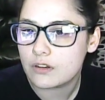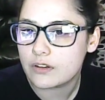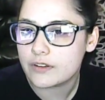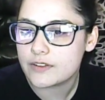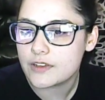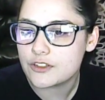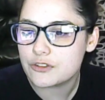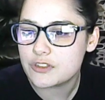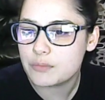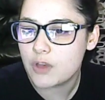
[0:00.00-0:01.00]
Is that too
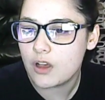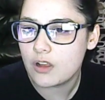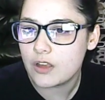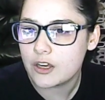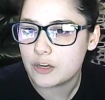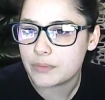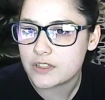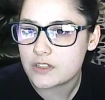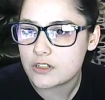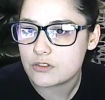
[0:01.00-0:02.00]
small? I hope
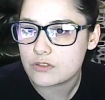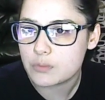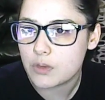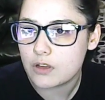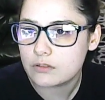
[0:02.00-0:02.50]
that's not too small.